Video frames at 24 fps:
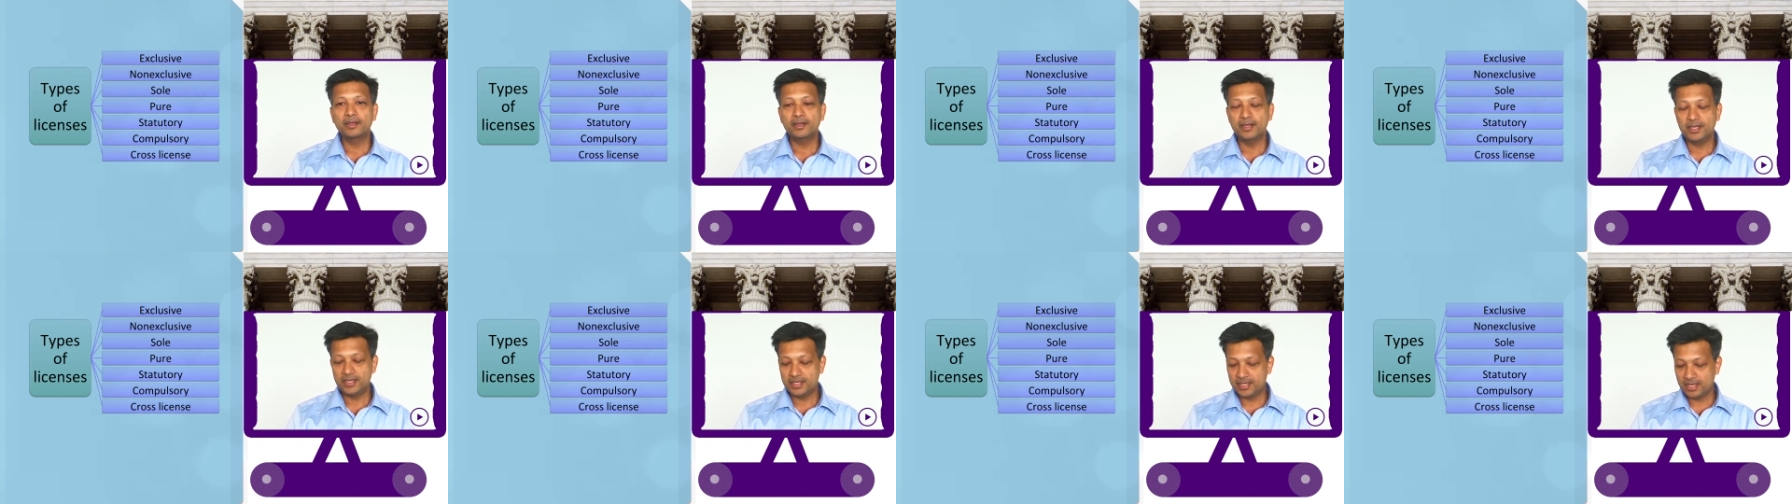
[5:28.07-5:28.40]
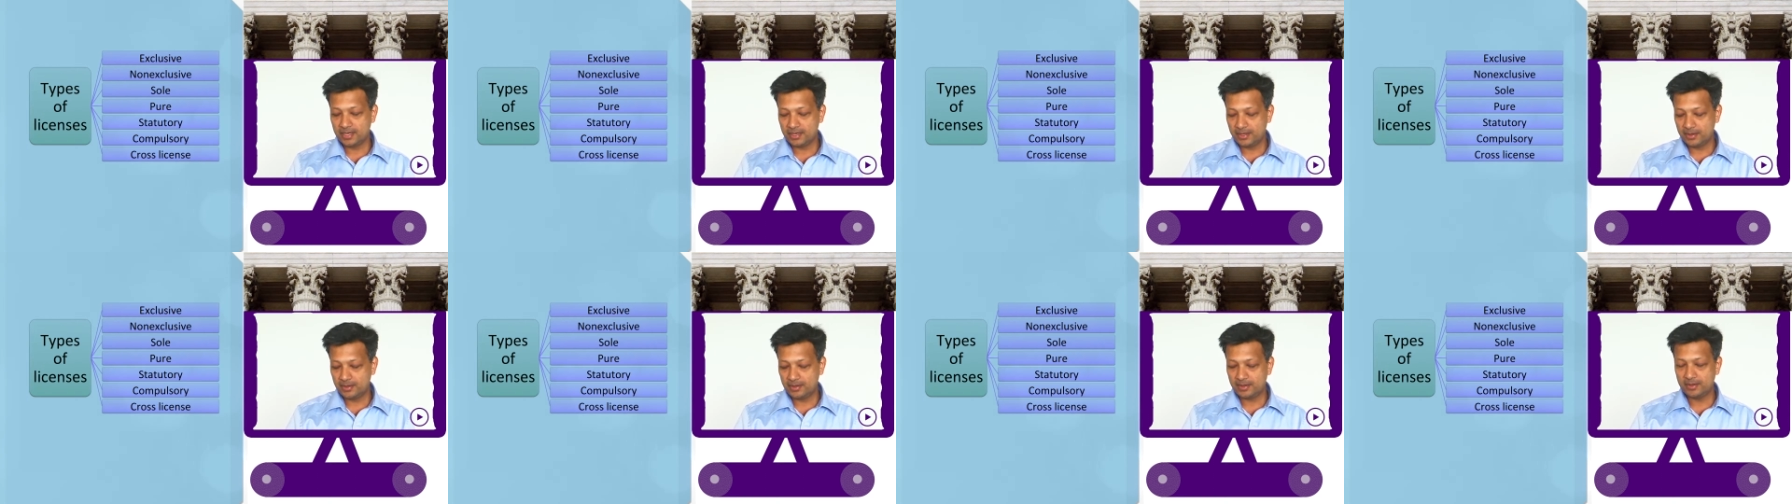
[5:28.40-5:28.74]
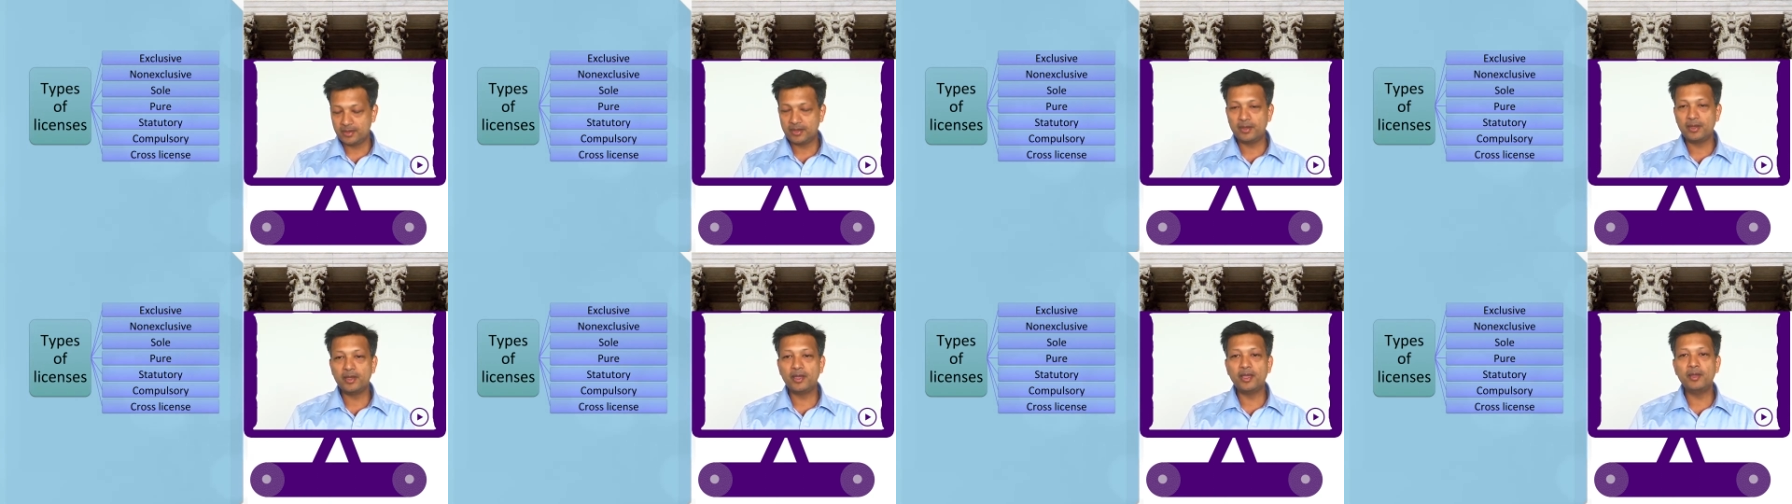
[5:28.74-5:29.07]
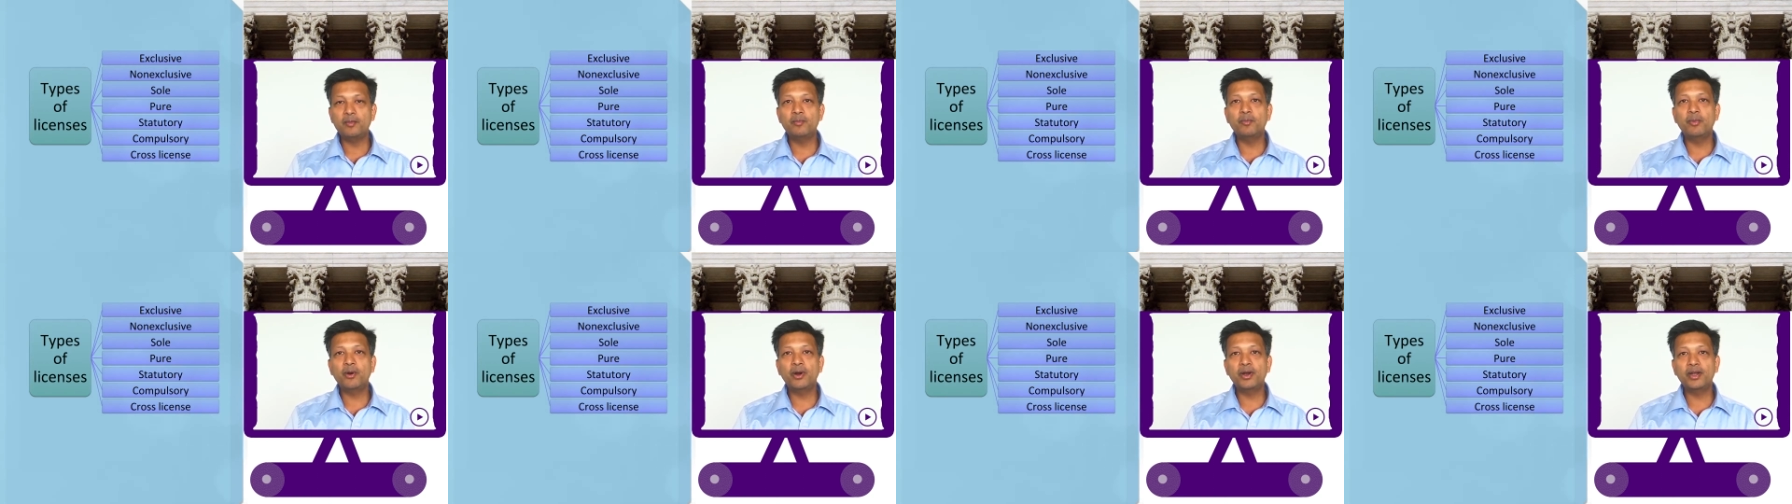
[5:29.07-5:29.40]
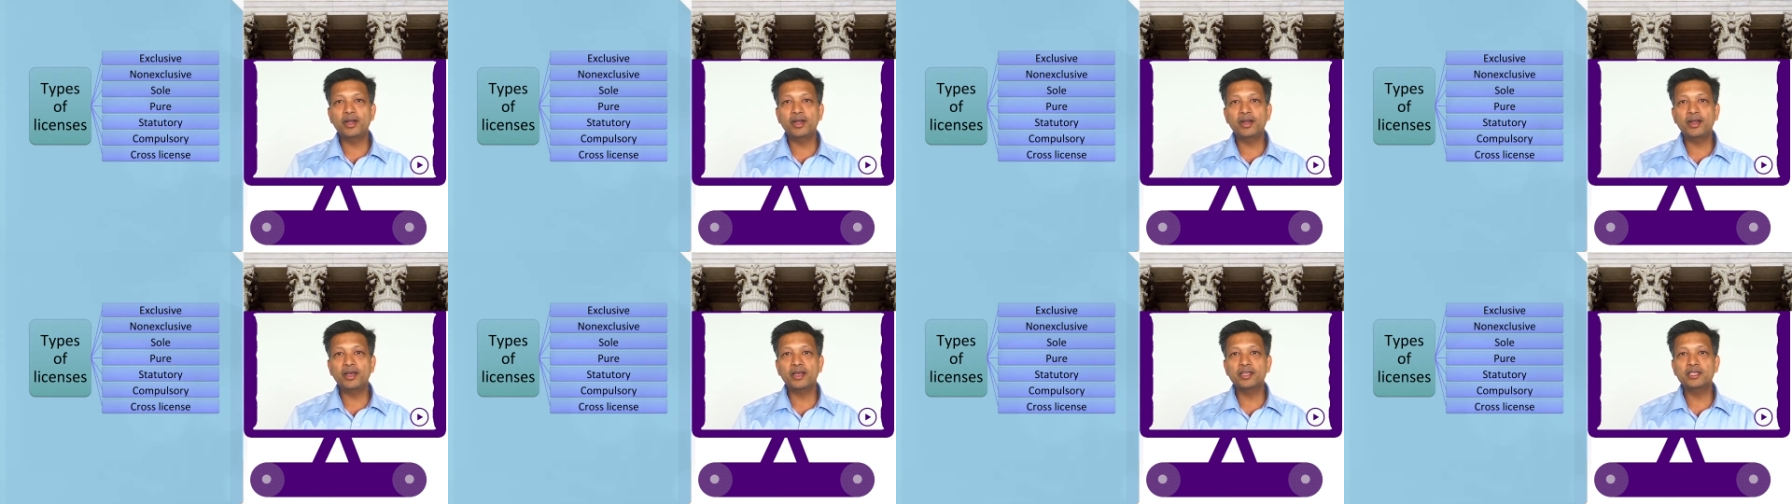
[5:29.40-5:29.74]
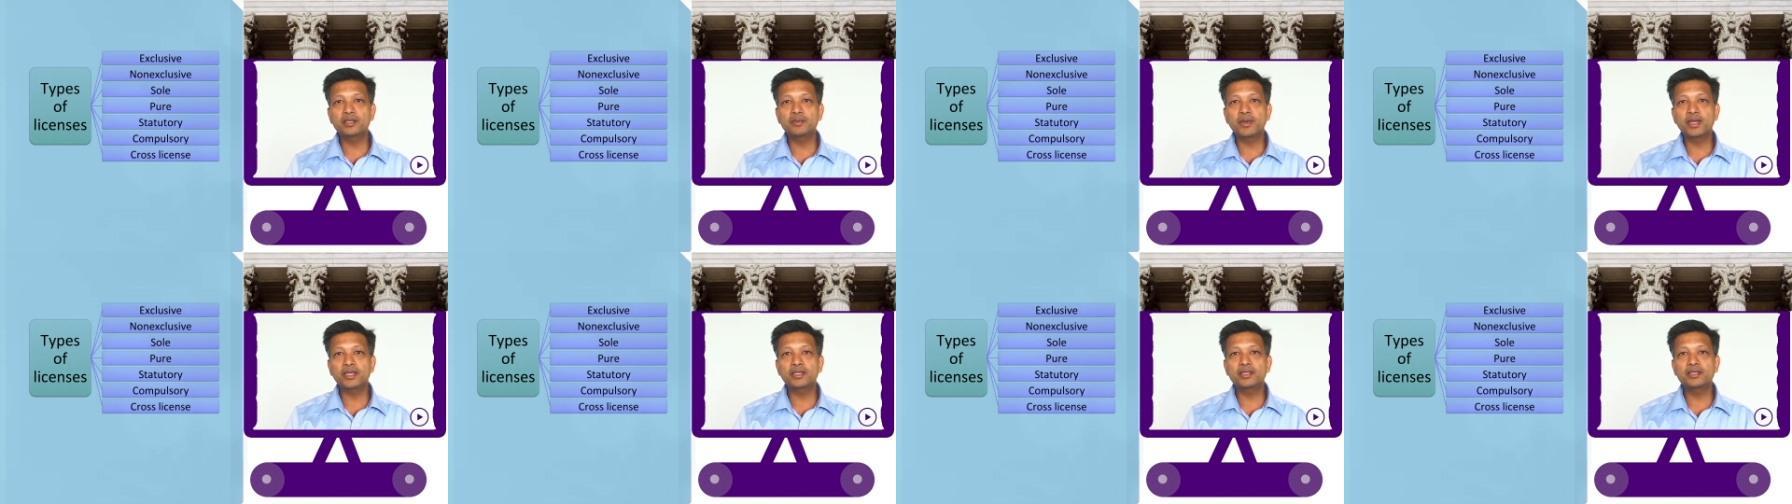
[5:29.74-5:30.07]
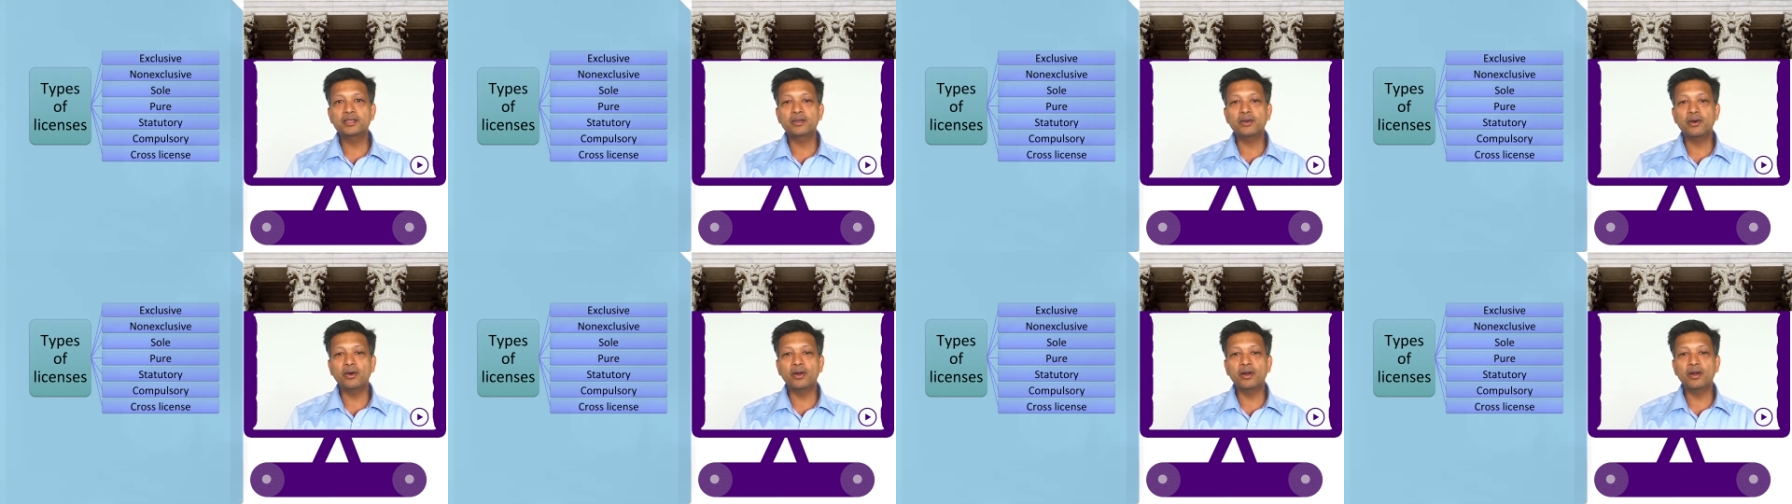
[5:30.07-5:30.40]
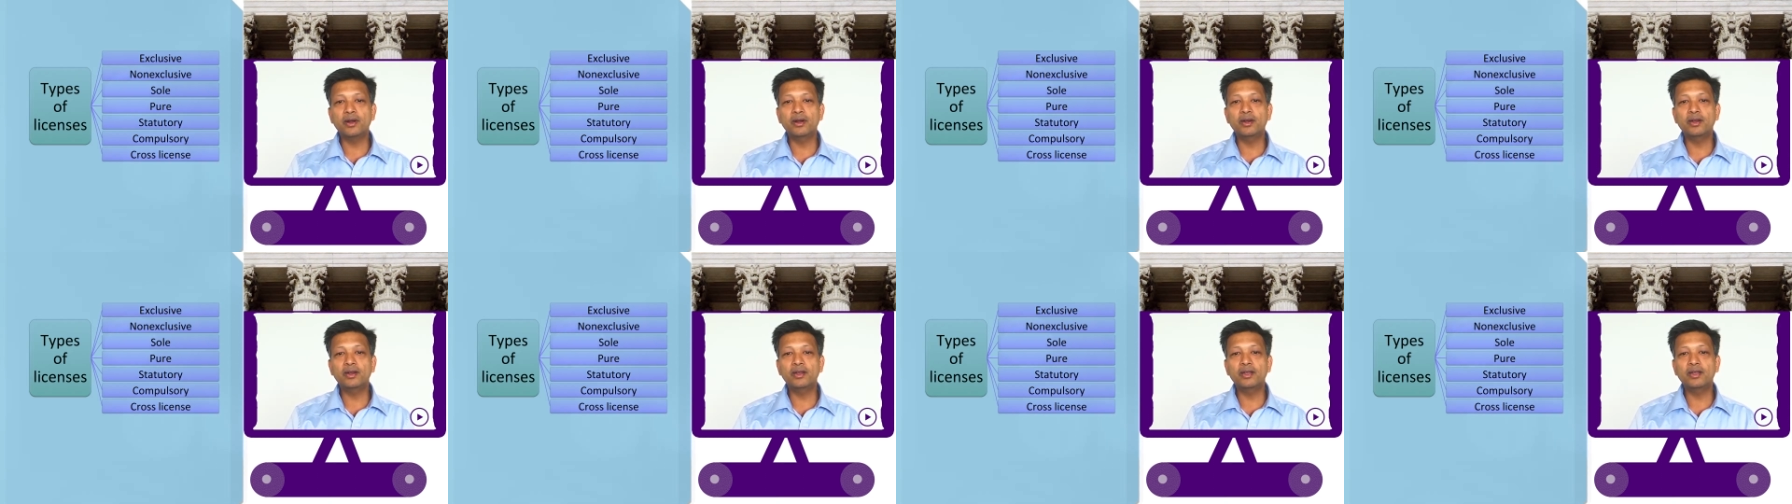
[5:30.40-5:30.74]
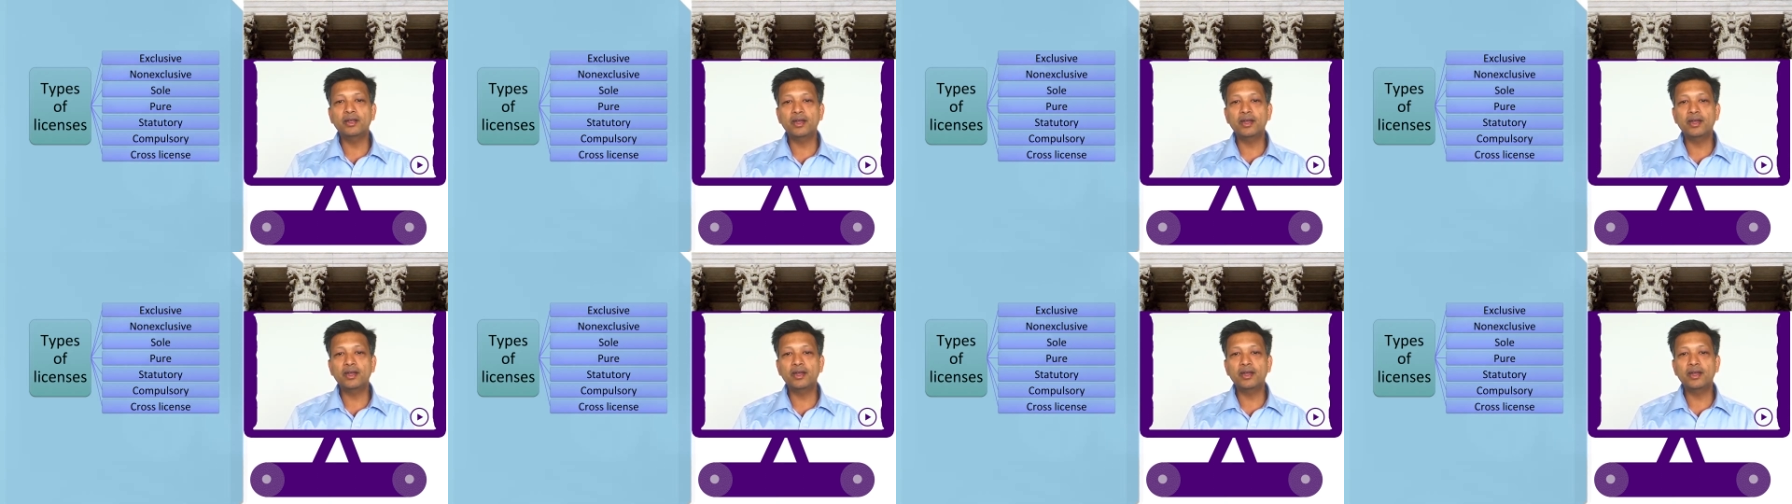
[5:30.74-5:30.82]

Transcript: These are the important aspects or